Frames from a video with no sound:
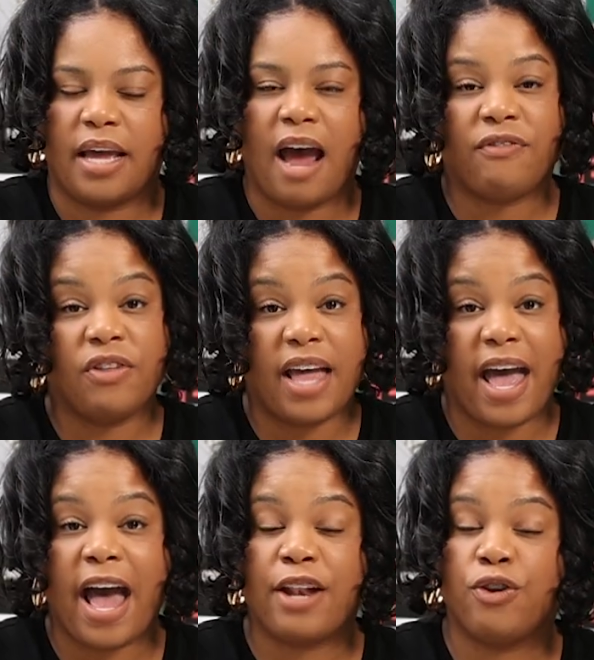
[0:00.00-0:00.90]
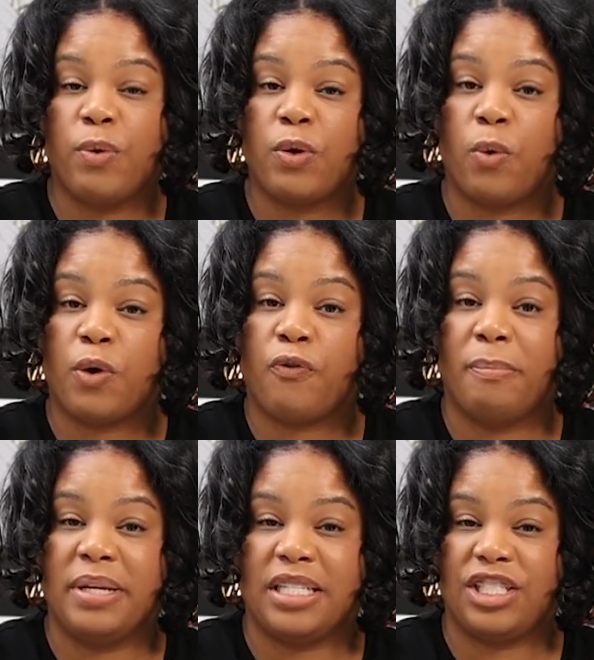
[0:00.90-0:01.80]
After that, I knew in order for
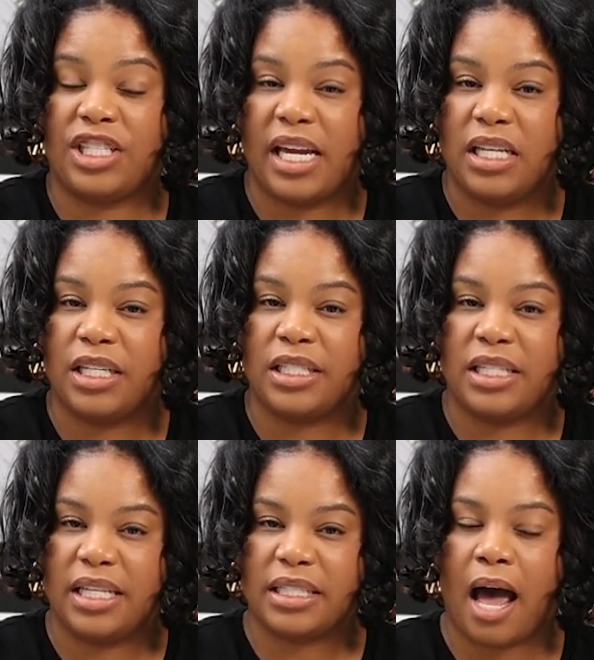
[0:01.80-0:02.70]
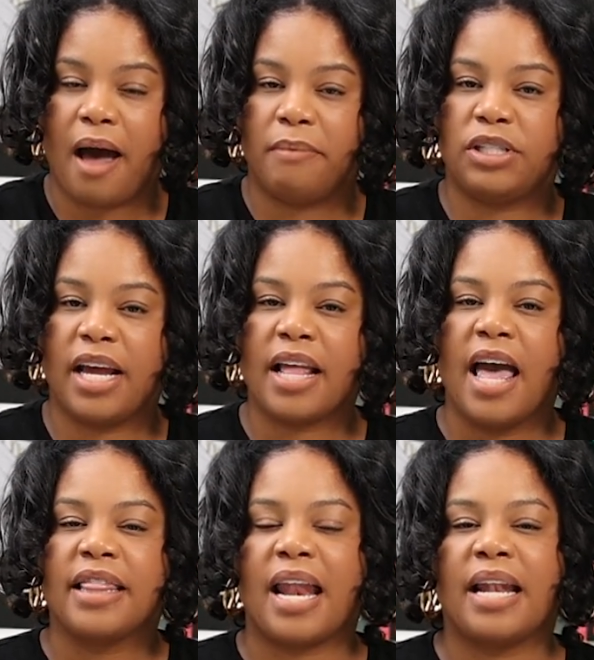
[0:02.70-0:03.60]
me to change into this object
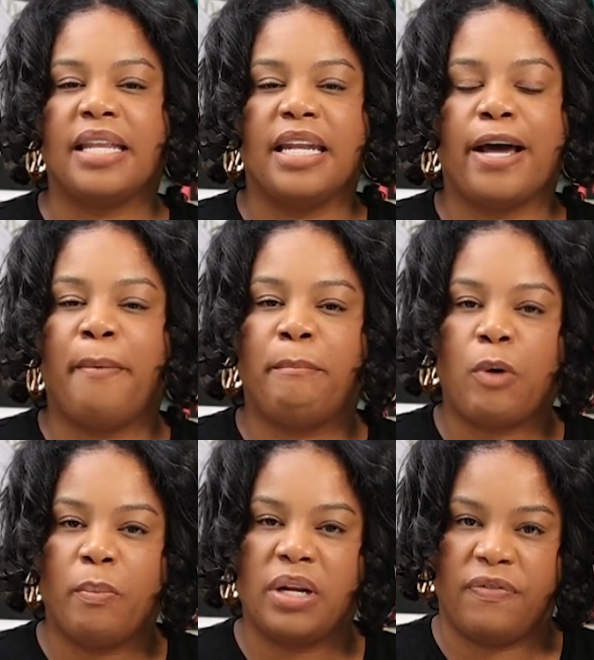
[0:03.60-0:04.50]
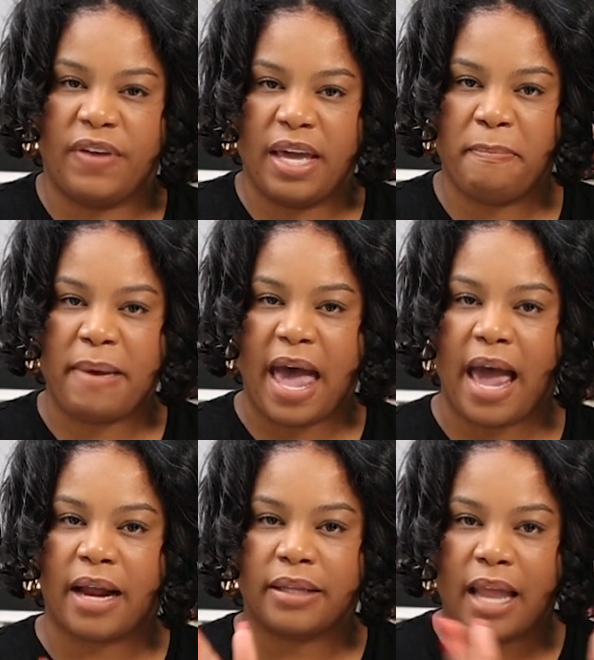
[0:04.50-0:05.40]
that I needed a moment of
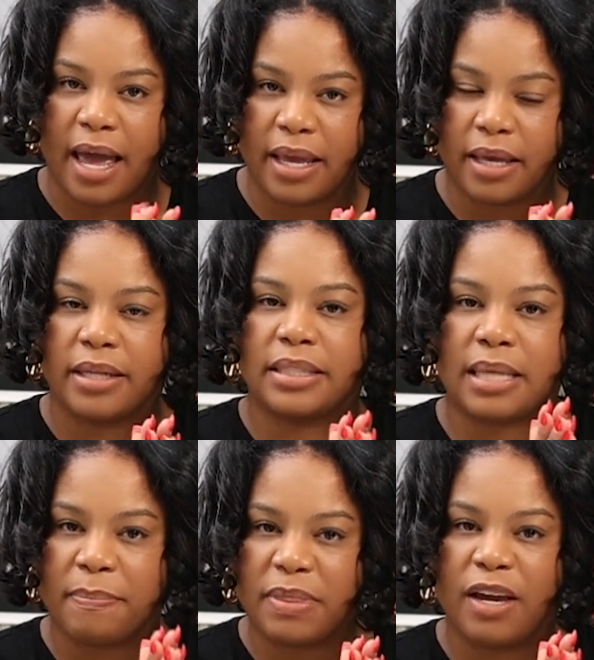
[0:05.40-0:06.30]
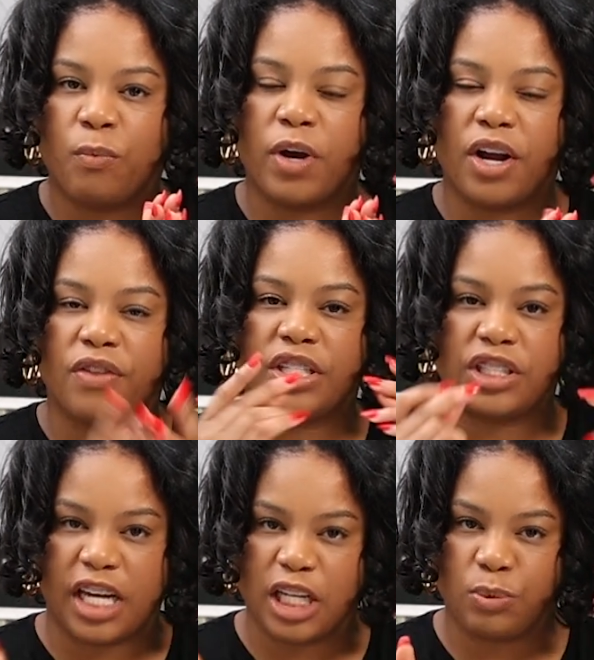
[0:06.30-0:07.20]
impact, like something where the
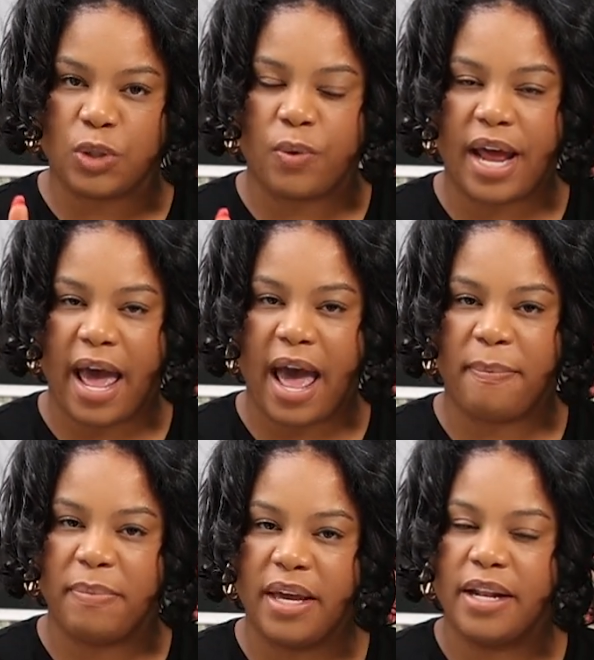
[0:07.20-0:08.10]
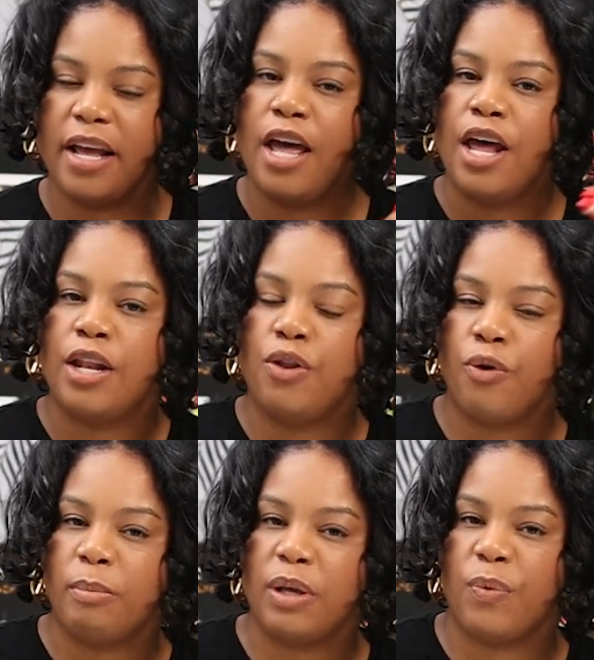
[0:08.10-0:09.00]
change was going to happen.
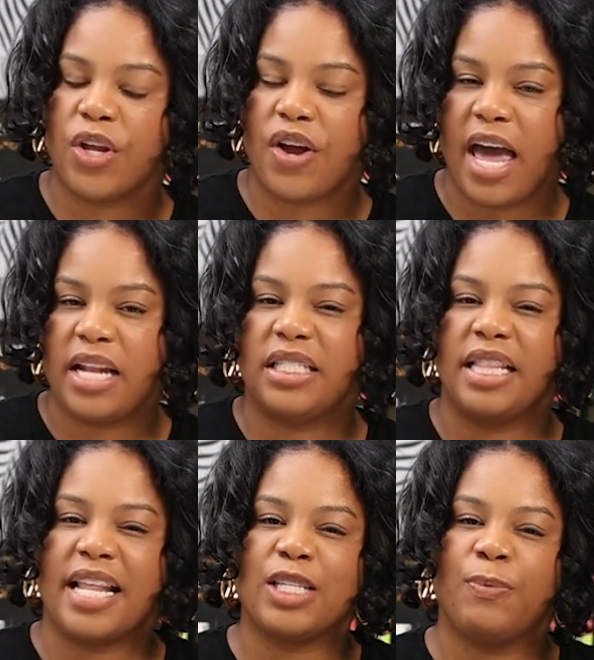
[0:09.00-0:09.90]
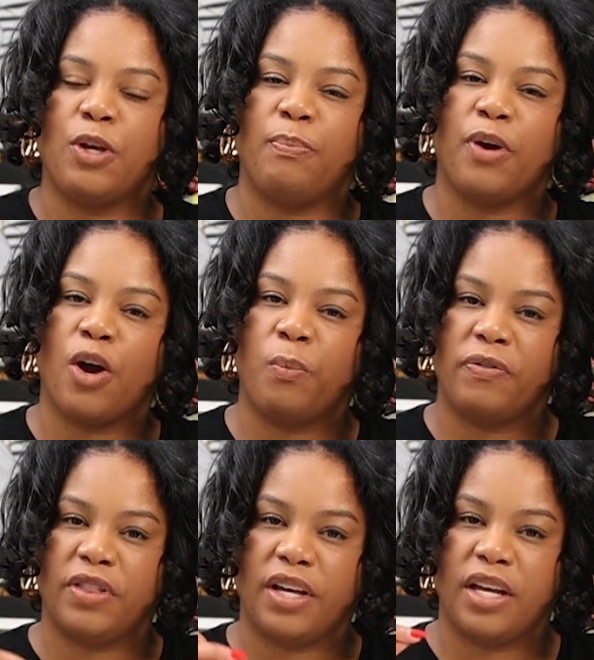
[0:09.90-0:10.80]
Normally when you're editing, that's when you pair it
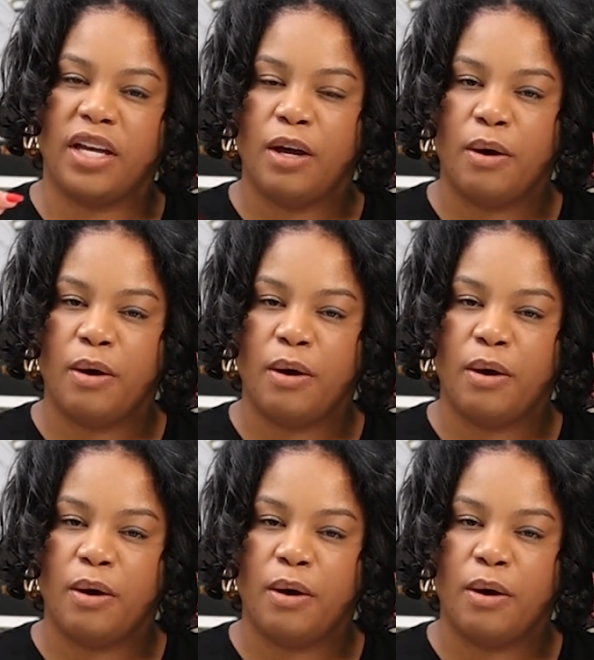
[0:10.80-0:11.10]
with the